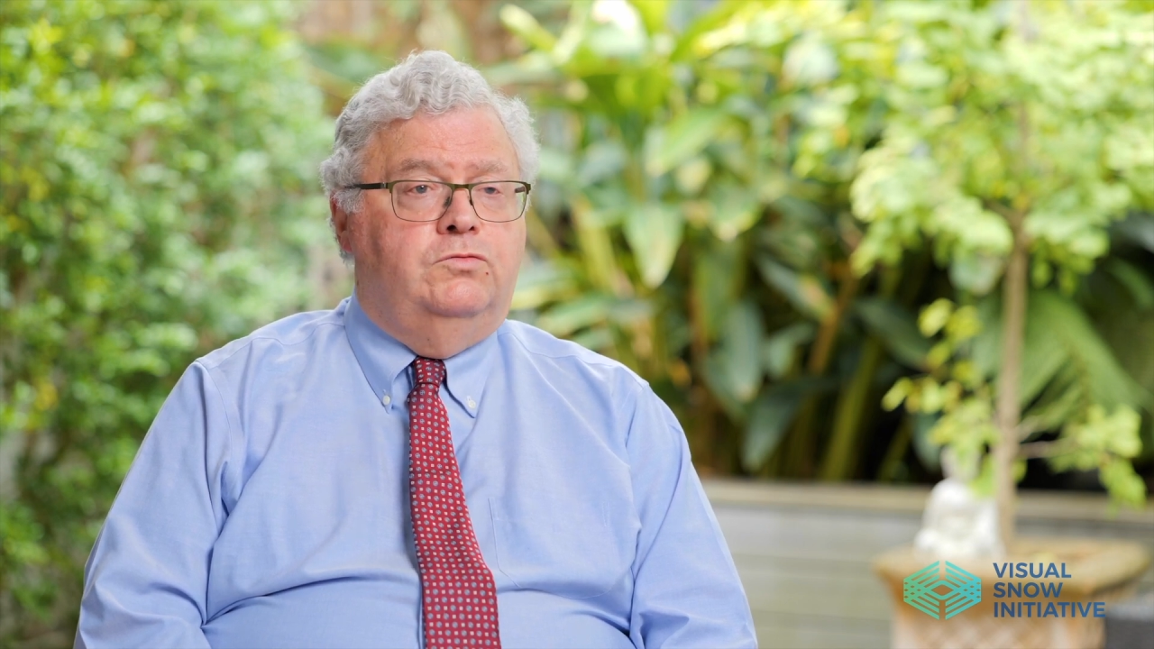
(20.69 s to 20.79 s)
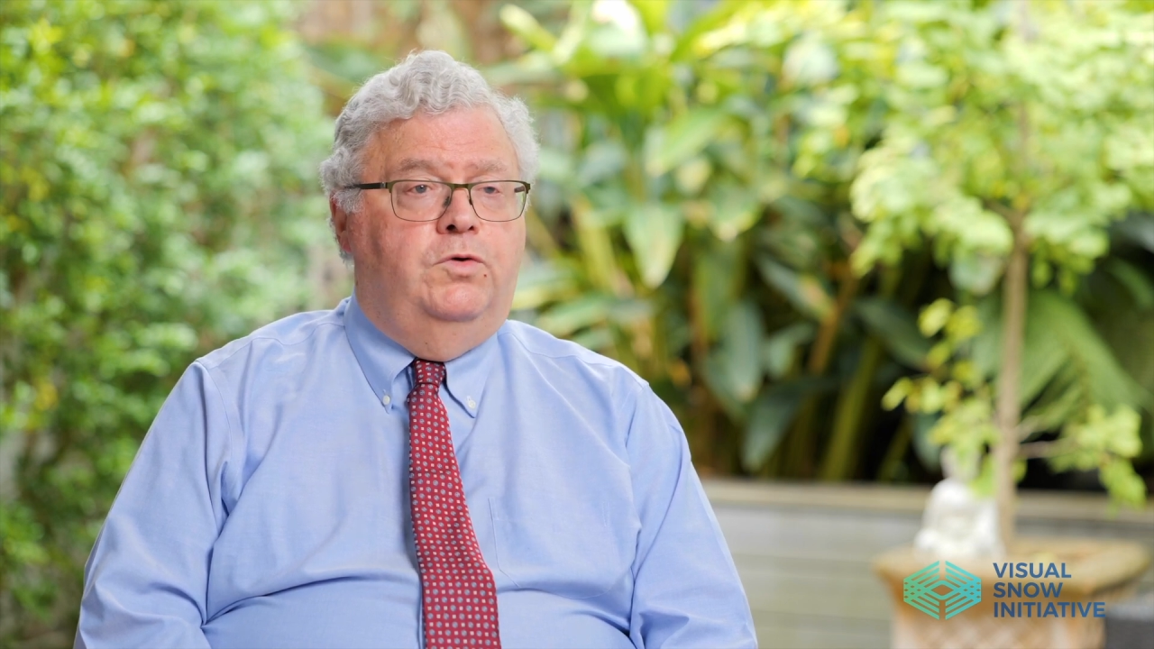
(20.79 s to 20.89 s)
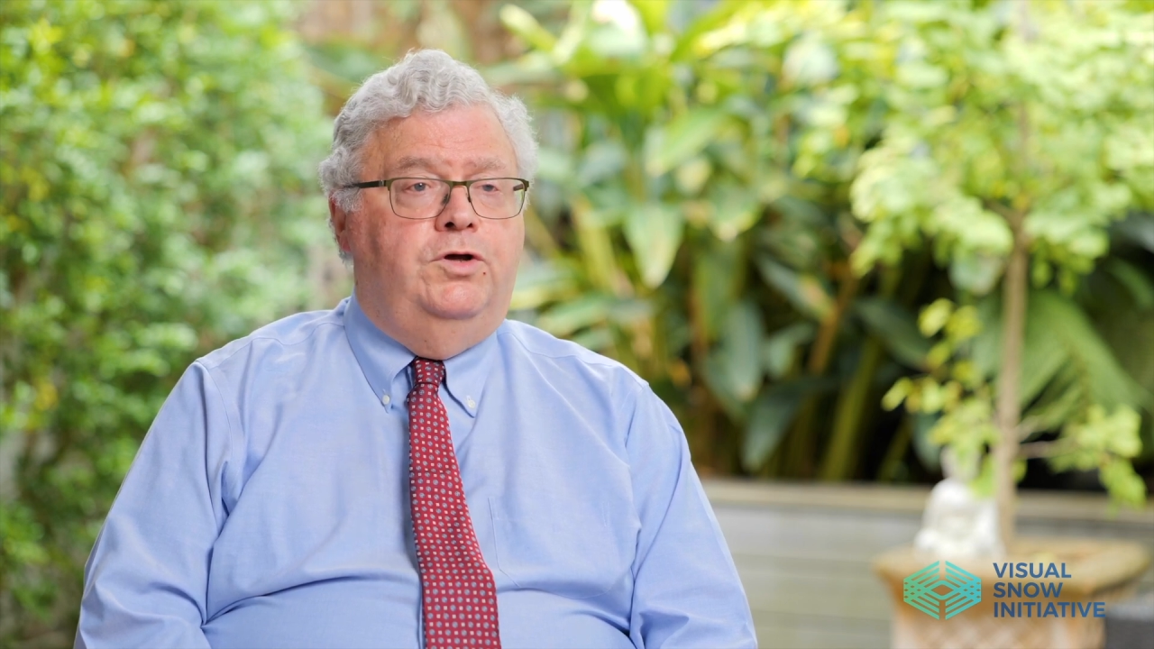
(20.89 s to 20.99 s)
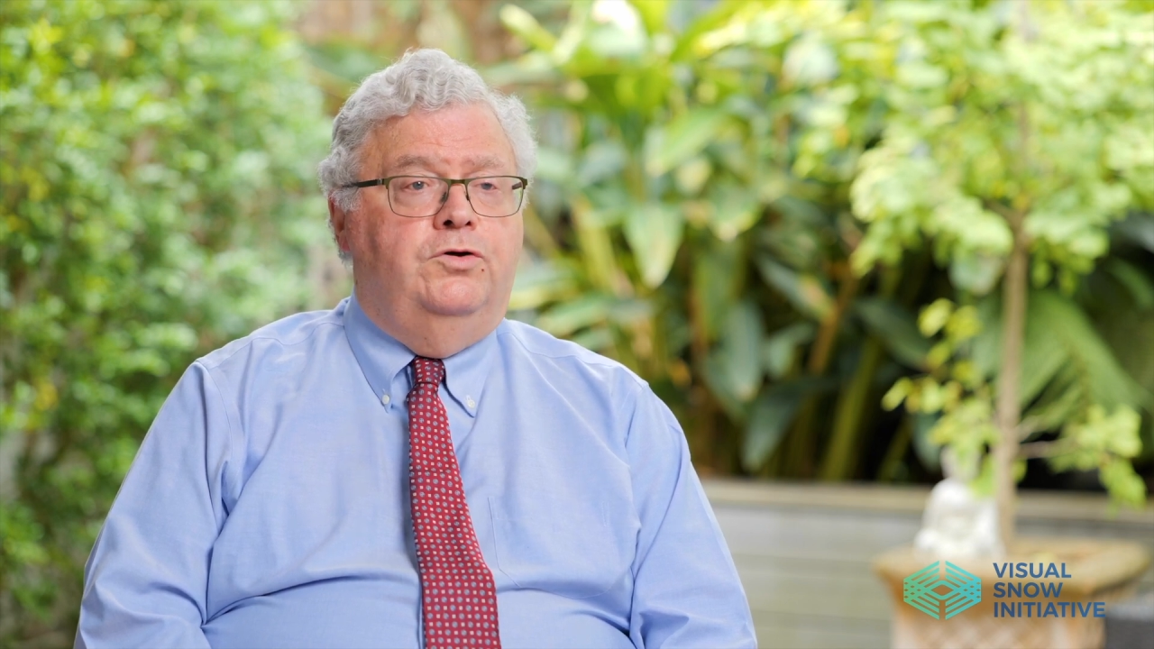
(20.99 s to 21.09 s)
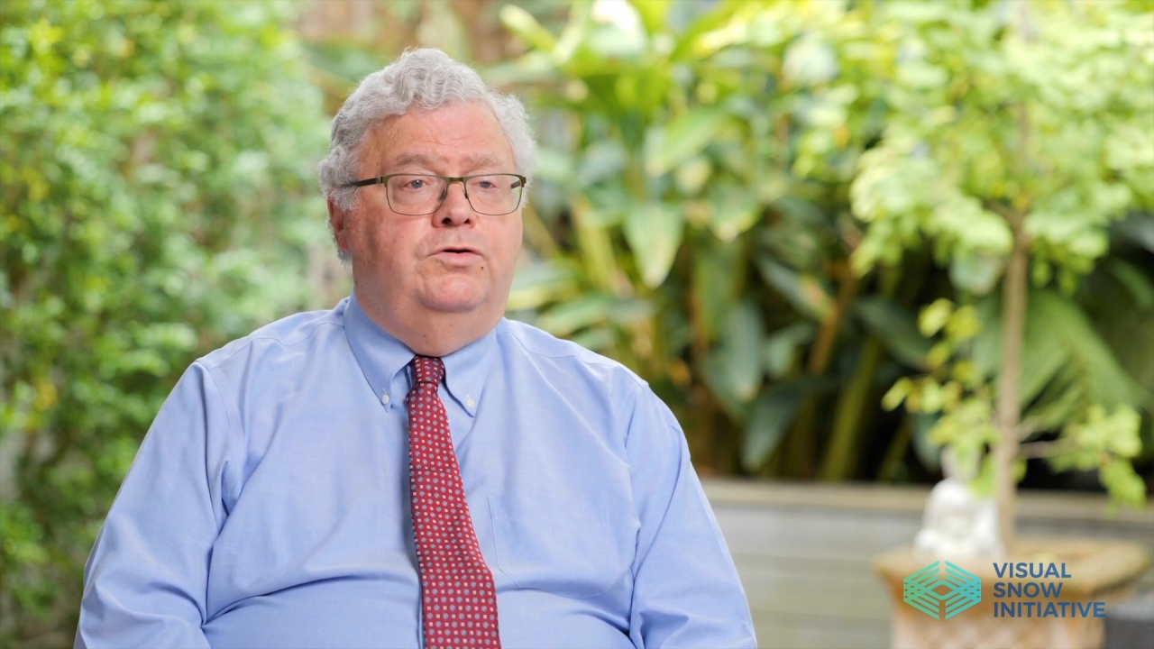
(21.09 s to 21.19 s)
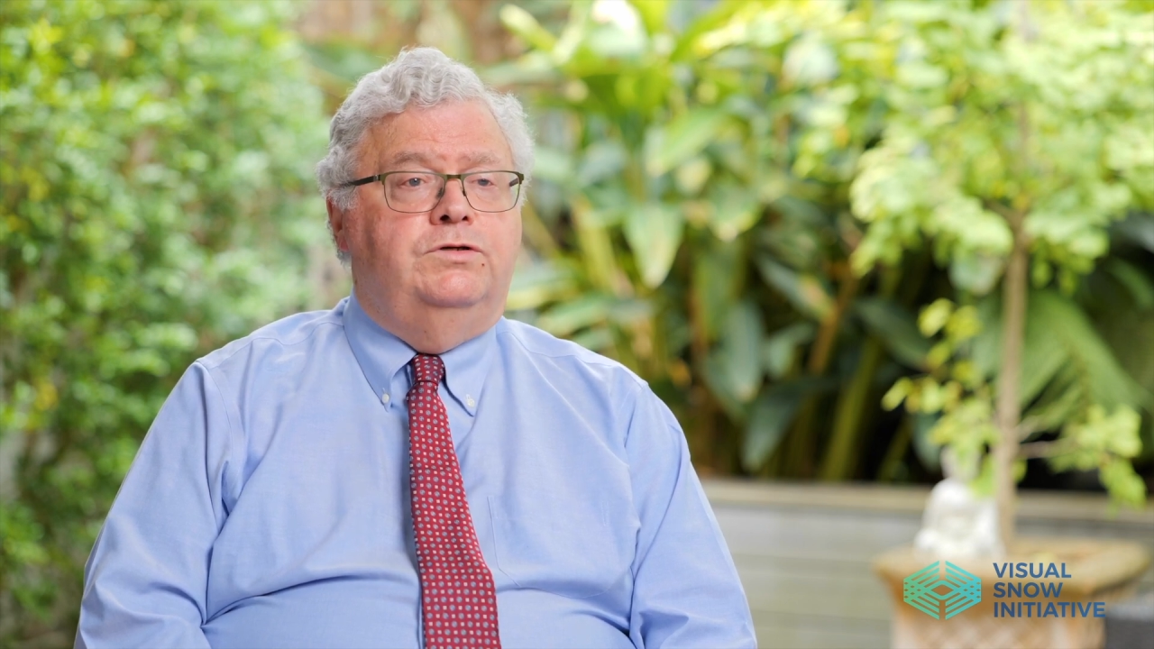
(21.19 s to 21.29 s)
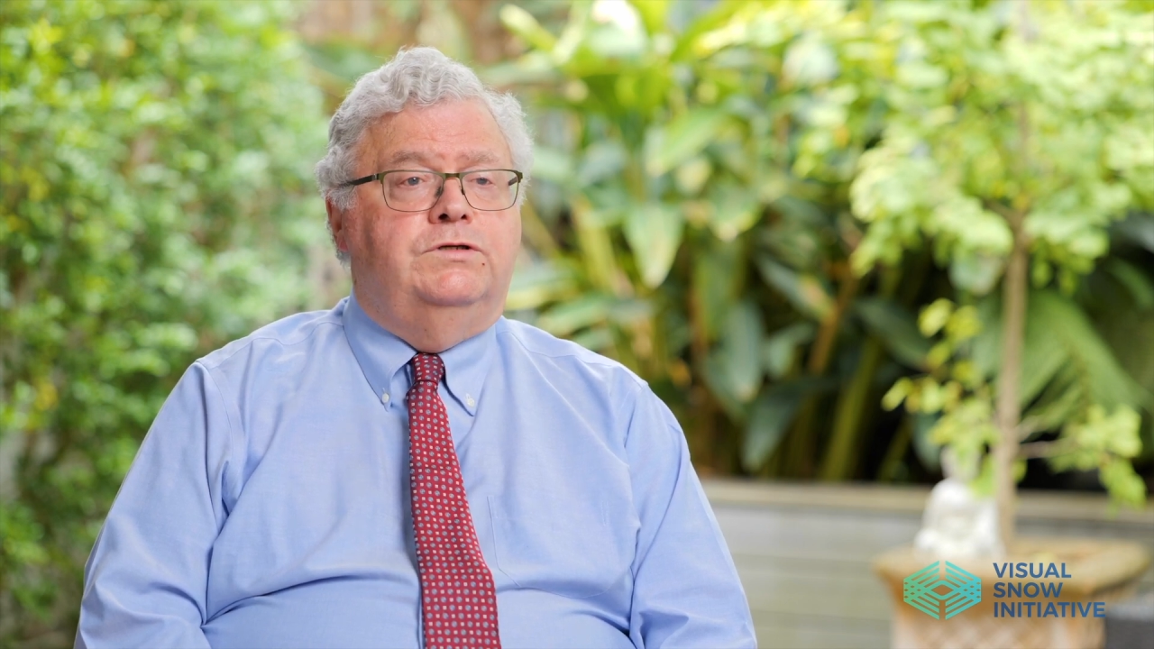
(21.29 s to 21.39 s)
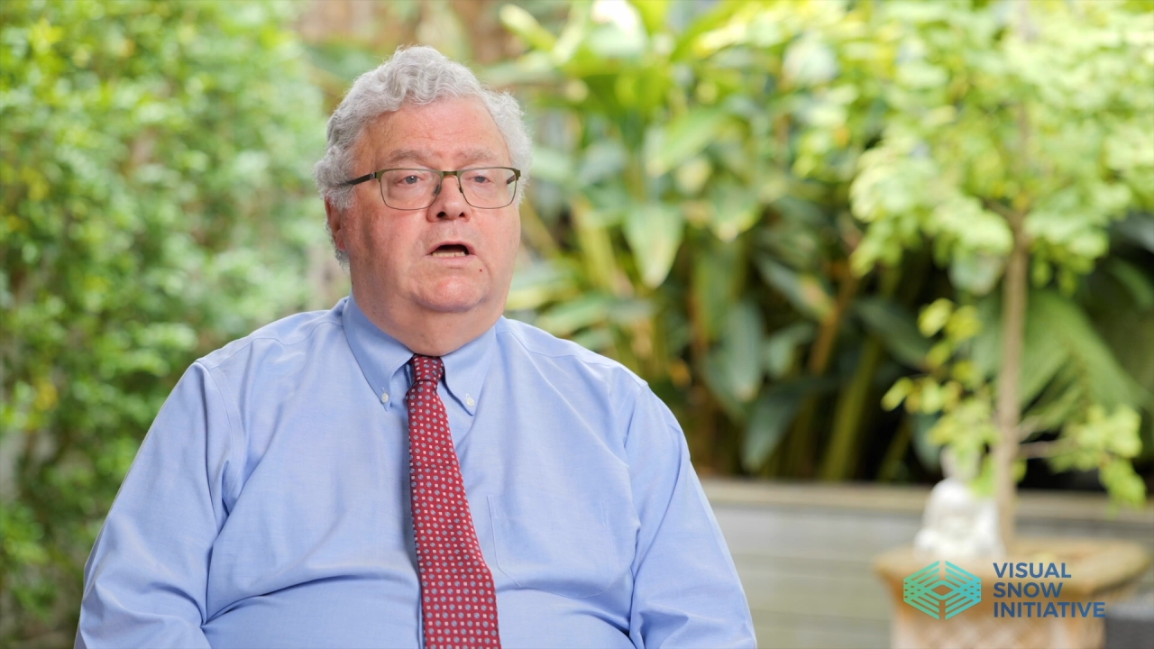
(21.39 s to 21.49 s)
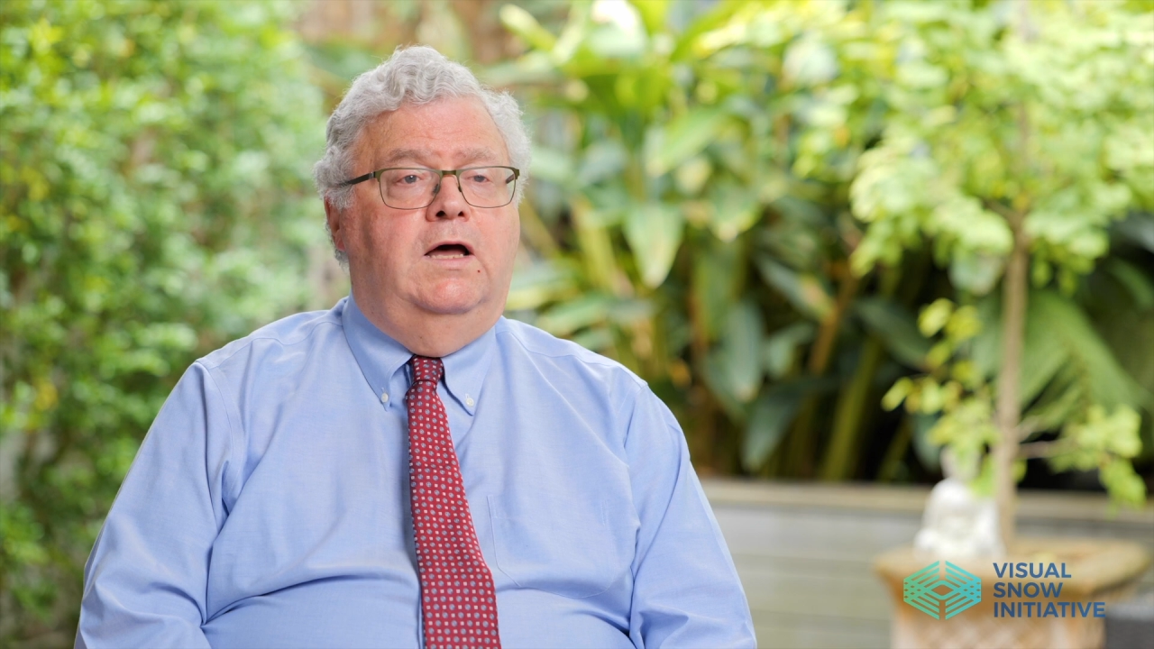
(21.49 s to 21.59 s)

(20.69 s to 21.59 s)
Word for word: that we use